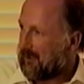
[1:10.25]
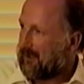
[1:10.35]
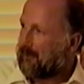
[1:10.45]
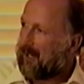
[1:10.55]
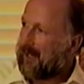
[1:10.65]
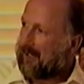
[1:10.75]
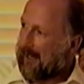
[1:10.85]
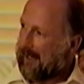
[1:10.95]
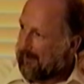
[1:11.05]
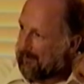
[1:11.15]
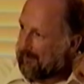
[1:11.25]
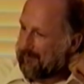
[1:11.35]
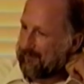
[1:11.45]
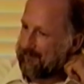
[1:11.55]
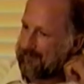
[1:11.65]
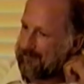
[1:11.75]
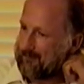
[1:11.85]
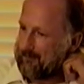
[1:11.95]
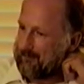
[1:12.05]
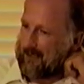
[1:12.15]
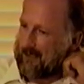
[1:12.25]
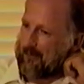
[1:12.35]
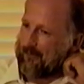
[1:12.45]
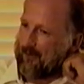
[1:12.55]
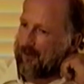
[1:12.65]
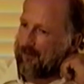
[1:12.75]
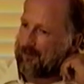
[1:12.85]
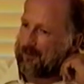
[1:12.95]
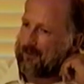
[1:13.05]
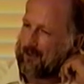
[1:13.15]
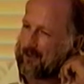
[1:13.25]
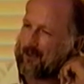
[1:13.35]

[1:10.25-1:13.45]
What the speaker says: In my analysis, which became involved with